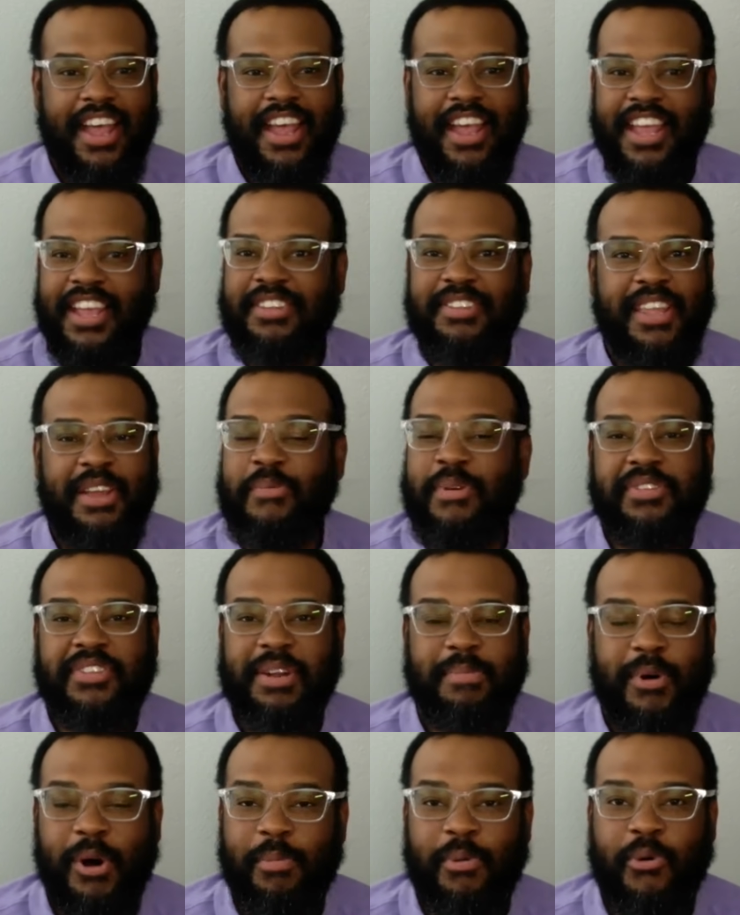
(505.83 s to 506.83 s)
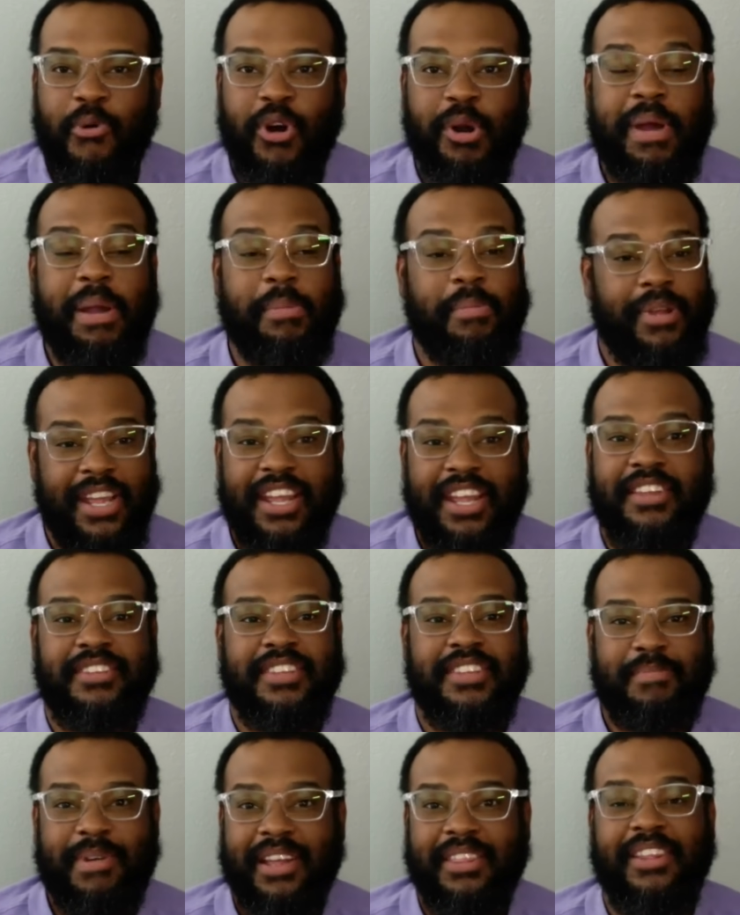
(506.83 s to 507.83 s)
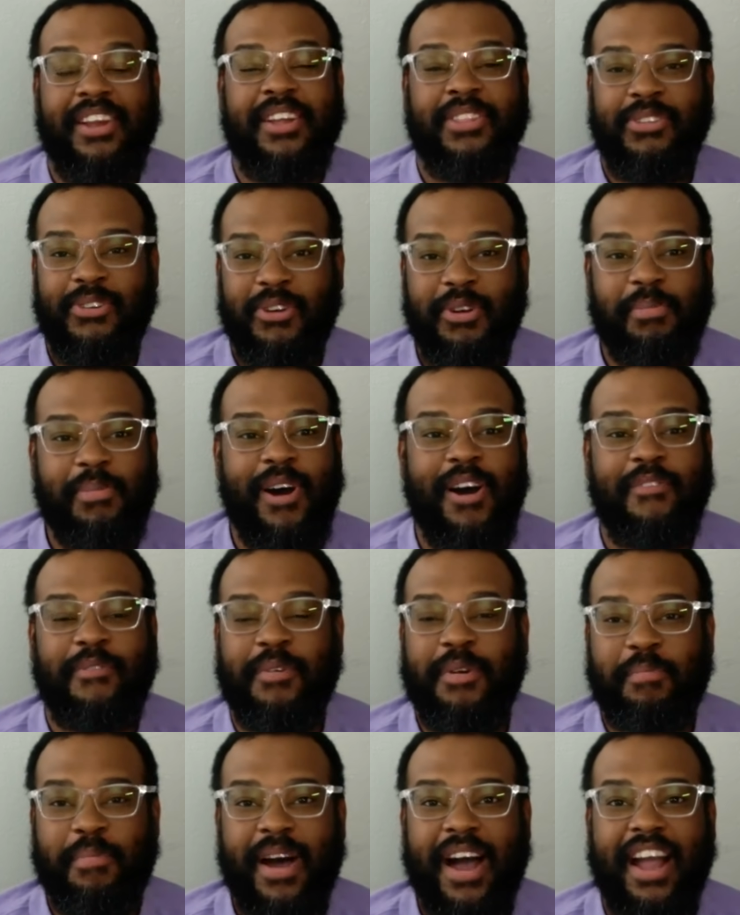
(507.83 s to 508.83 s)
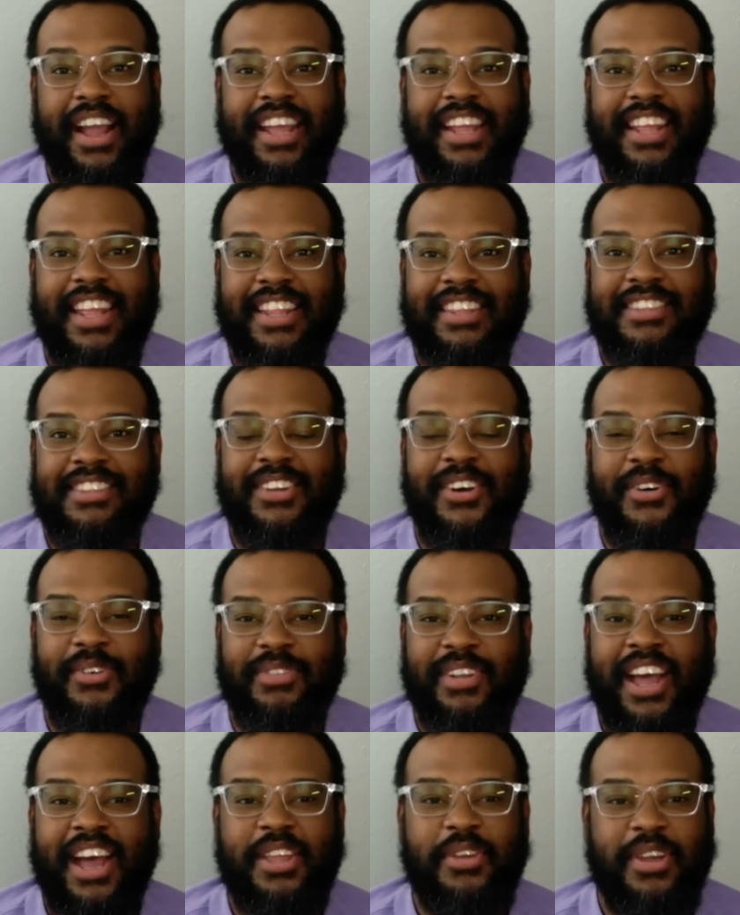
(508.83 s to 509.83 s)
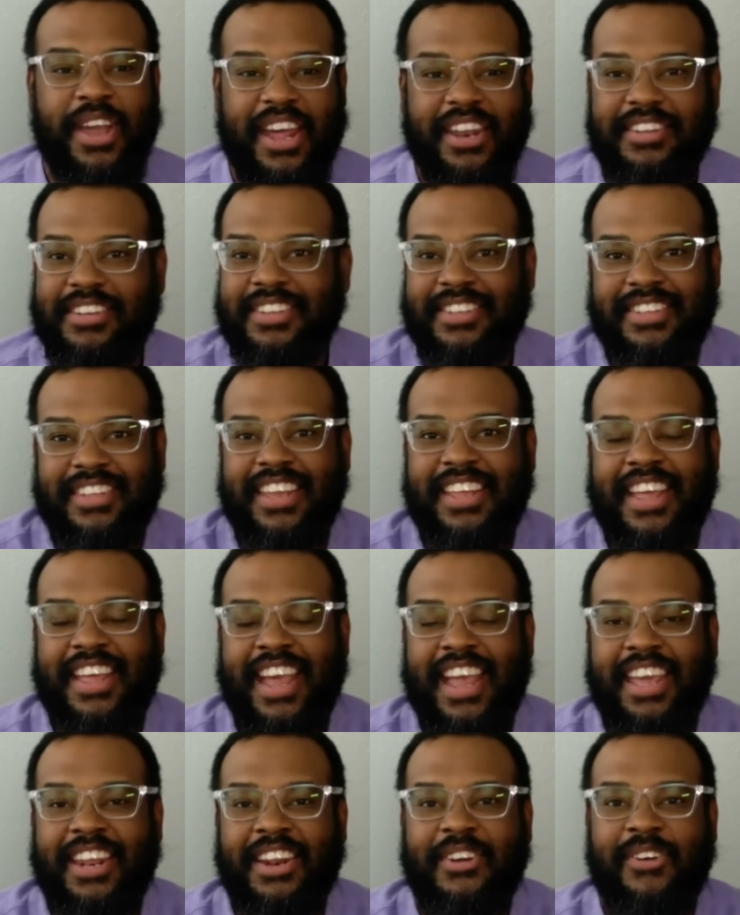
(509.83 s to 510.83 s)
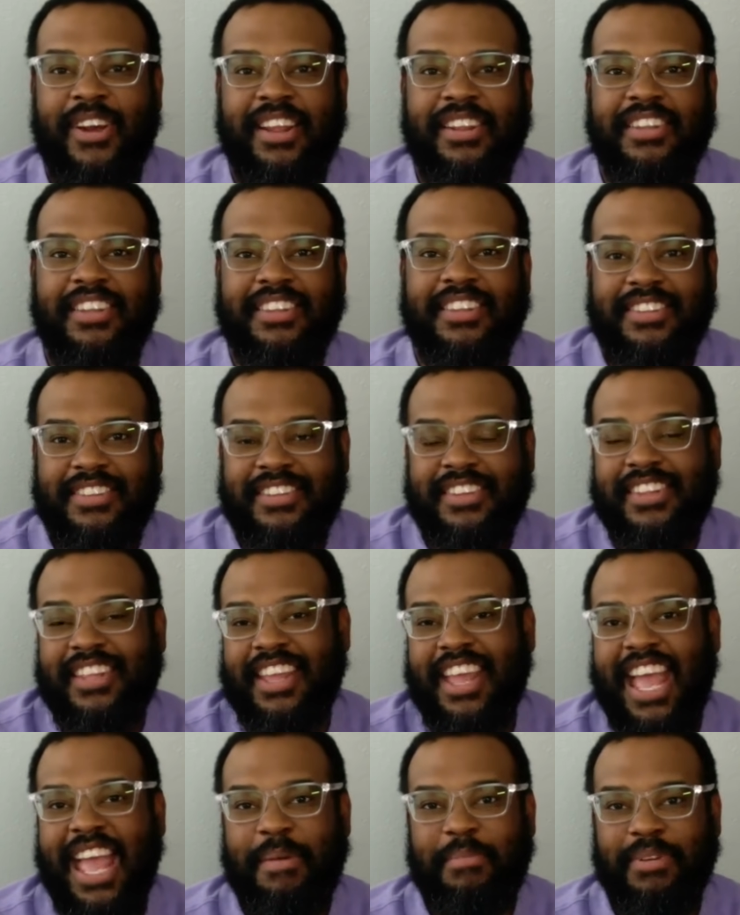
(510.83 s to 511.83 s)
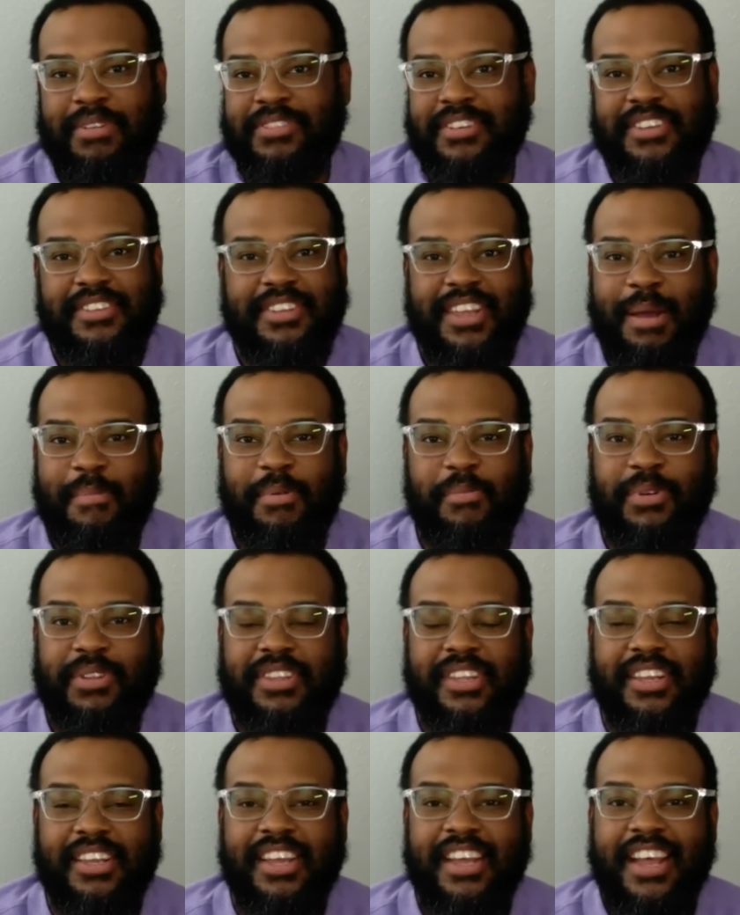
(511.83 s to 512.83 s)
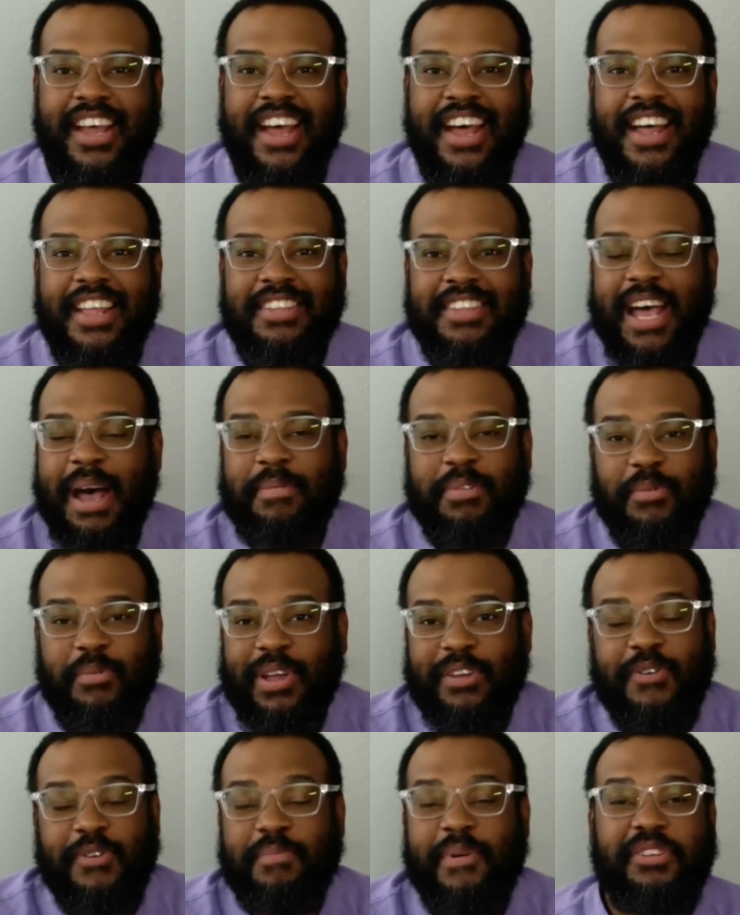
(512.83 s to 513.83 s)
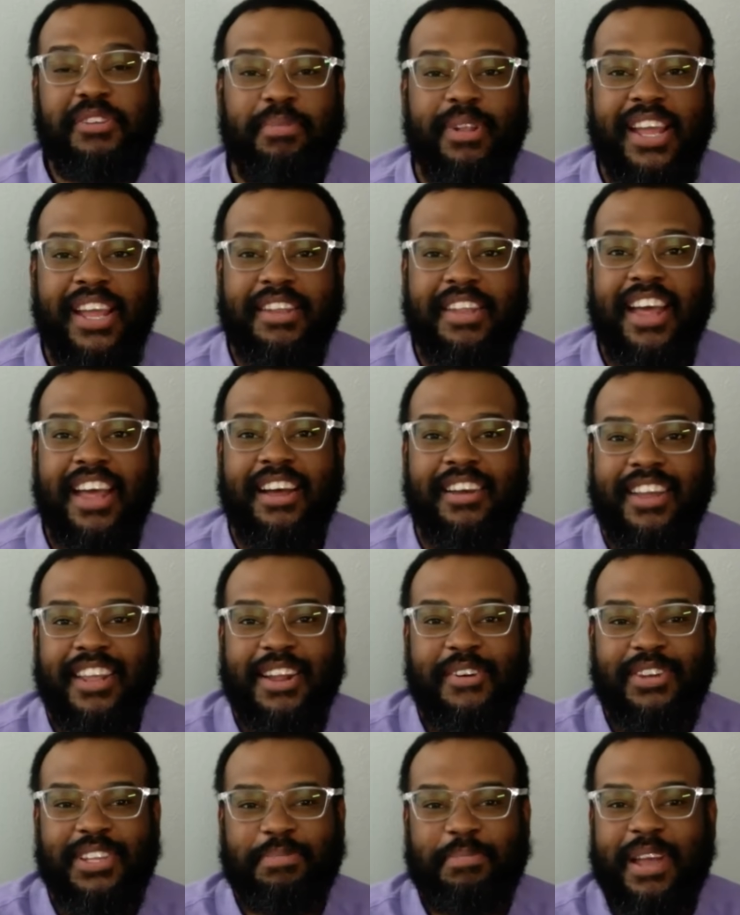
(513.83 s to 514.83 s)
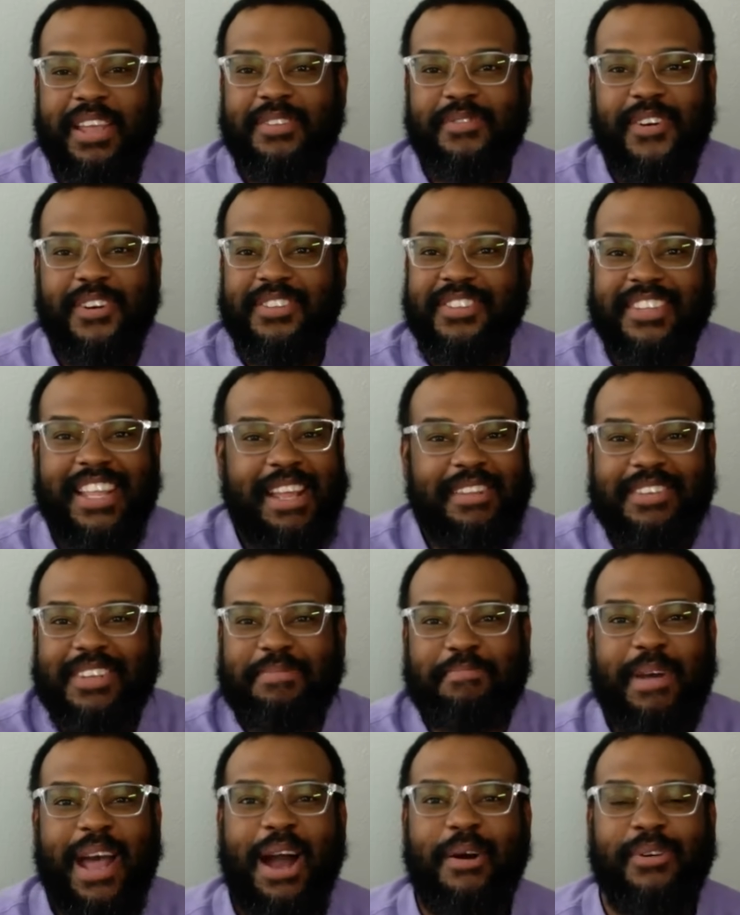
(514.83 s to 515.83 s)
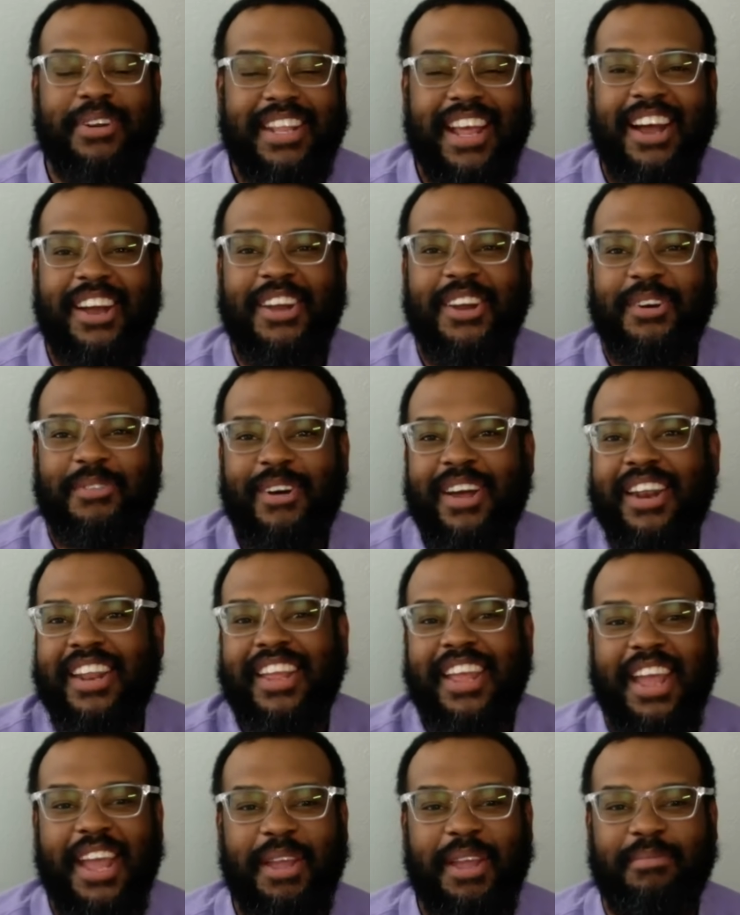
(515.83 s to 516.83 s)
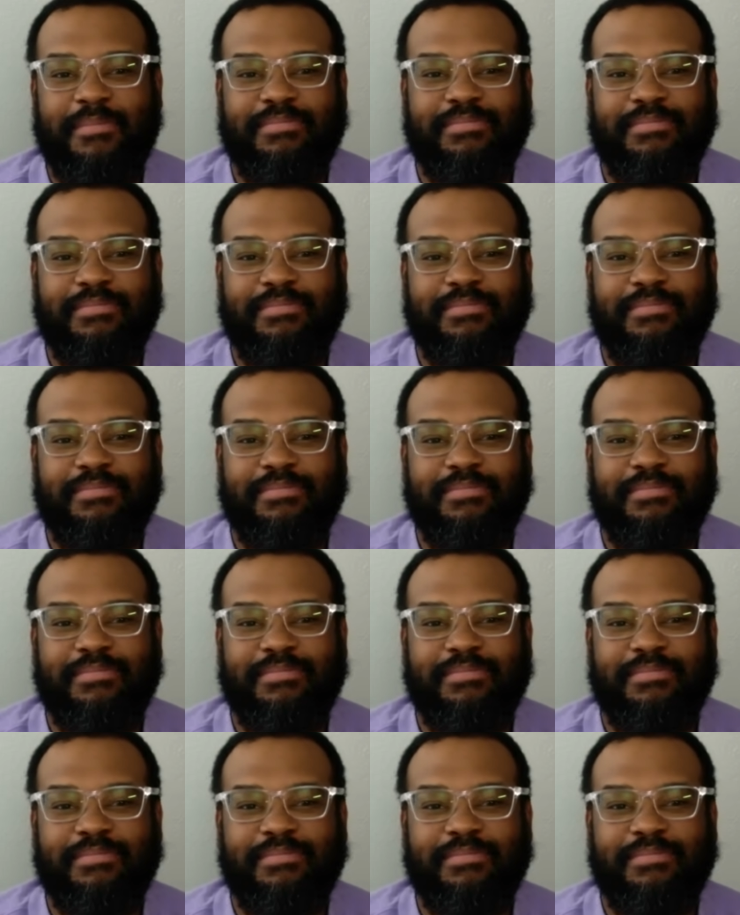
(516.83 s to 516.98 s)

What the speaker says: He wasn't a mobile quarterback, but he can sit back there and throw the ball from the pocket. And so now you kind of just see that integrating it to the game and just coming with the times the way football's played now, in space versus that just power downhill running game.